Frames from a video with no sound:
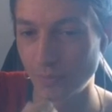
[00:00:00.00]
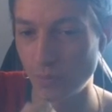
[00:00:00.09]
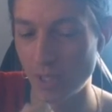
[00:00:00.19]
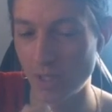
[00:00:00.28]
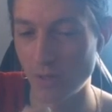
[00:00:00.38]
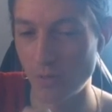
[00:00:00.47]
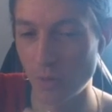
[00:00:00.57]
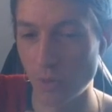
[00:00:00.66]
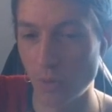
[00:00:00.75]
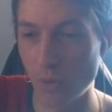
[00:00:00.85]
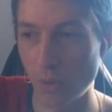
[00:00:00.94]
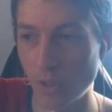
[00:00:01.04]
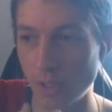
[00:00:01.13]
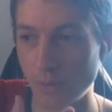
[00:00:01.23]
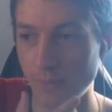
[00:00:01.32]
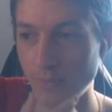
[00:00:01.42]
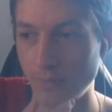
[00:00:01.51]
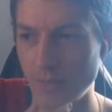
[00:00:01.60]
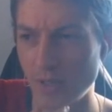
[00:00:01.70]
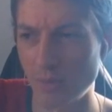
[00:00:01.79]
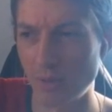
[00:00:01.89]
Breaking the fourth wall here.
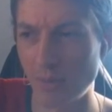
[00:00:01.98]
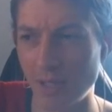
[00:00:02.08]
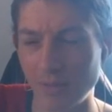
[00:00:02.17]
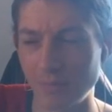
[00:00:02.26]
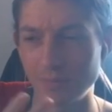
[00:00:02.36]
Doesn't really matter.